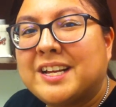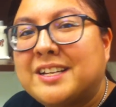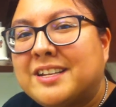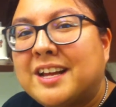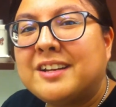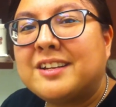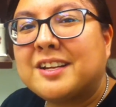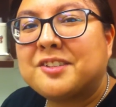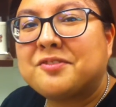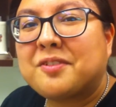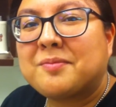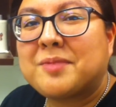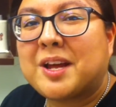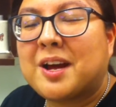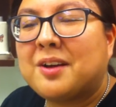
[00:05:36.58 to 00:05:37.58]
in 10 days
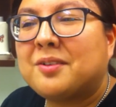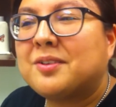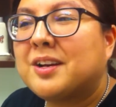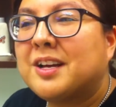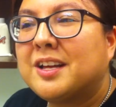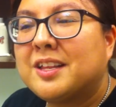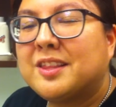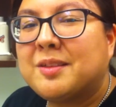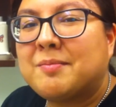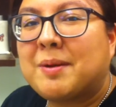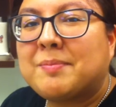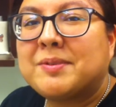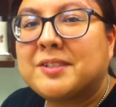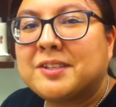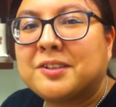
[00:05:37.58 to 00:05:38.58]
from now, the
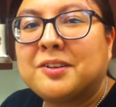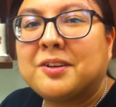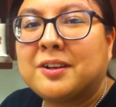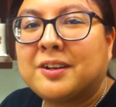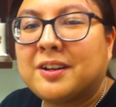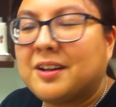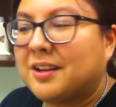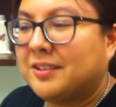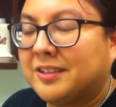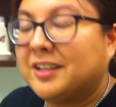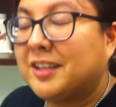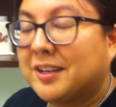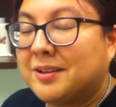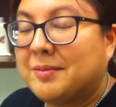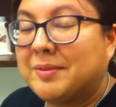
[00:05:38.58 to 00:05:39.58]
Muppets
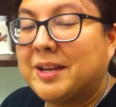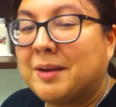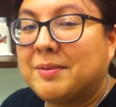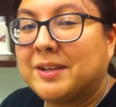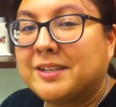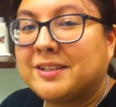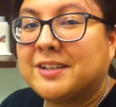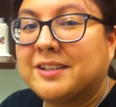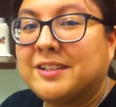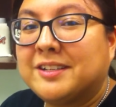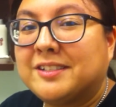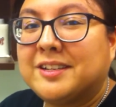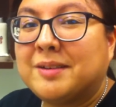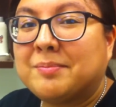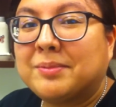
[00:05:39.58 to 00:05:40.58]
they're going to be coming to
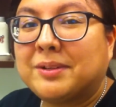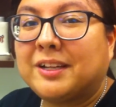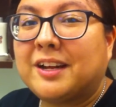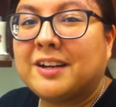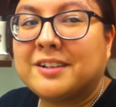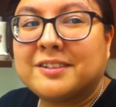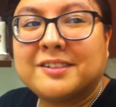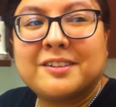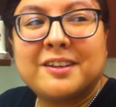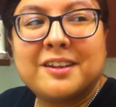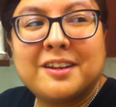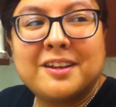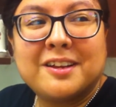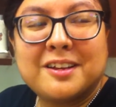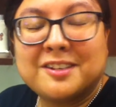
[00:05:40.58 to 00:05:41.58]
Disney Plus.
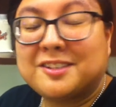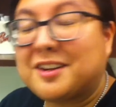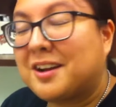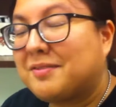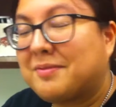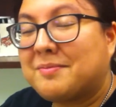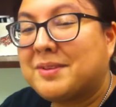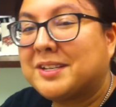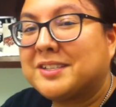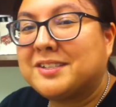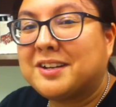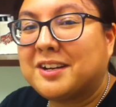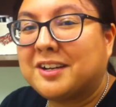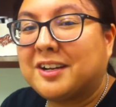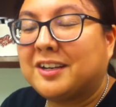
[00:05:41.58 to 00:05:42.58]
Sorry for my
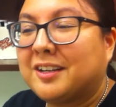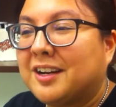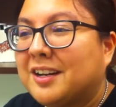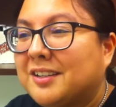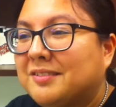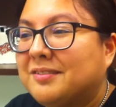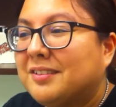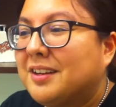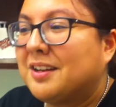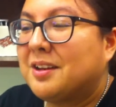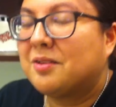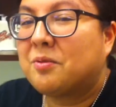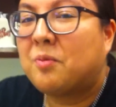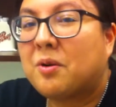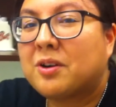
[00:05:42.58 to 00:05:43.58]
stuttering. I
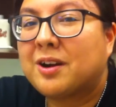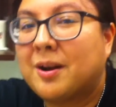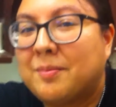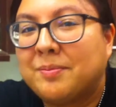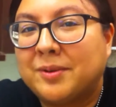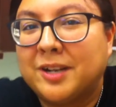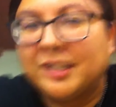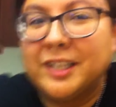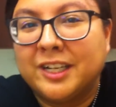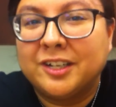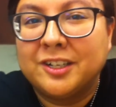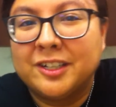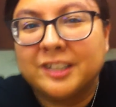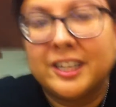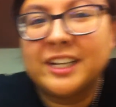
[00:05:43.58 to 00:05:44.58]
woke up
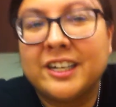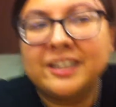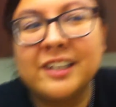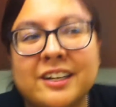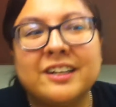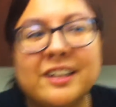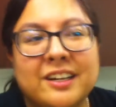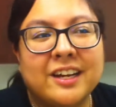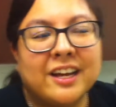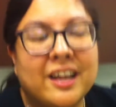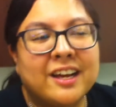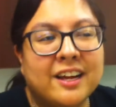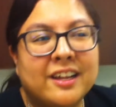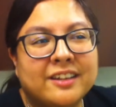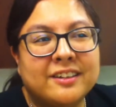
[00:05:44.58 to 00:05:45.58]
really early
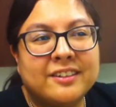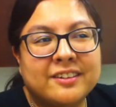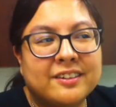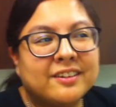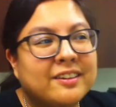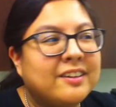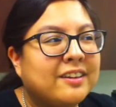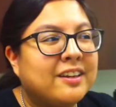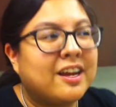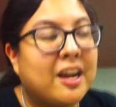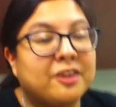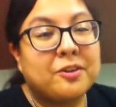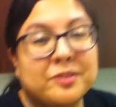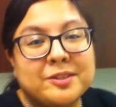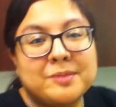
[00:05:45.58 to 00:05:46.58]
and
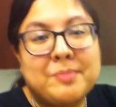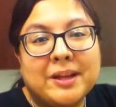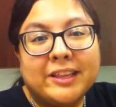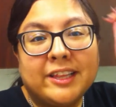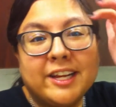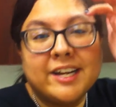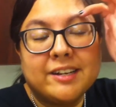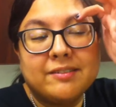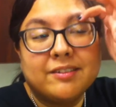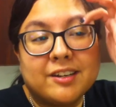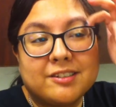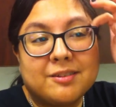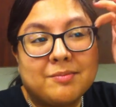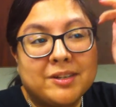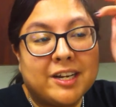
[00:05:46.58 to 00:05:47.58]
I go to bed late
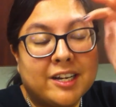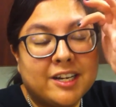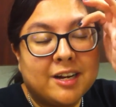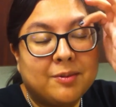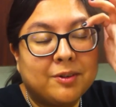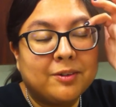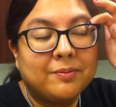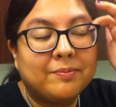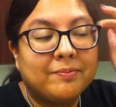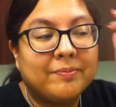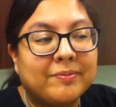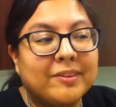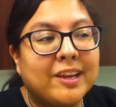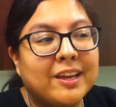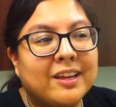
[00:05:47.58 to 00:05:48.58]
because I'm a night owl.
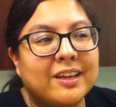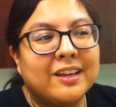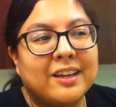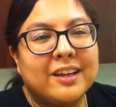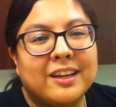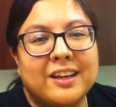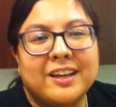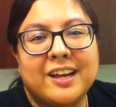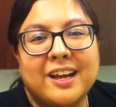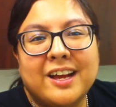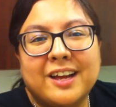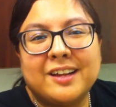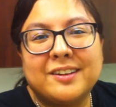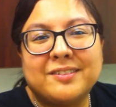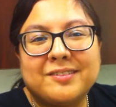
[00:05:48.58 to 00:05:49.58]

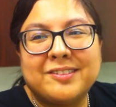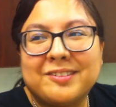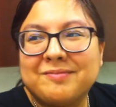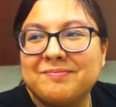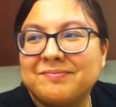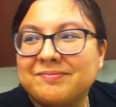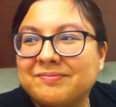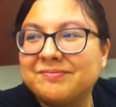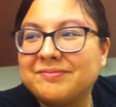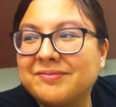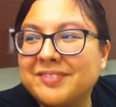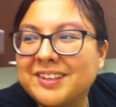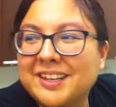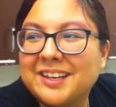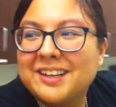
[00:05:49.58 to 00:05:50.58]
And
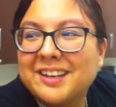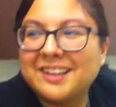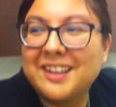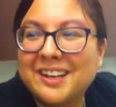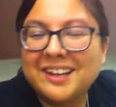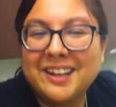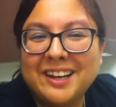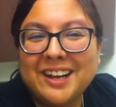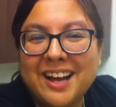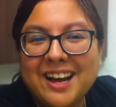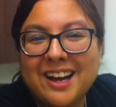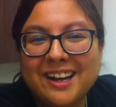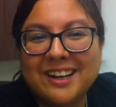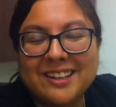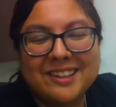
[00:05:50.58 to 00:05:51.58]

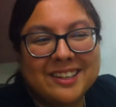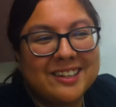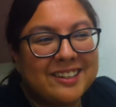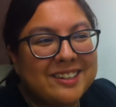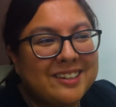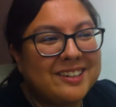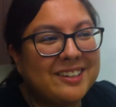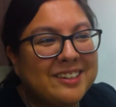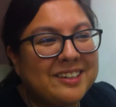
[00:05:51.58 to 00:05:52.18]
yeah, I think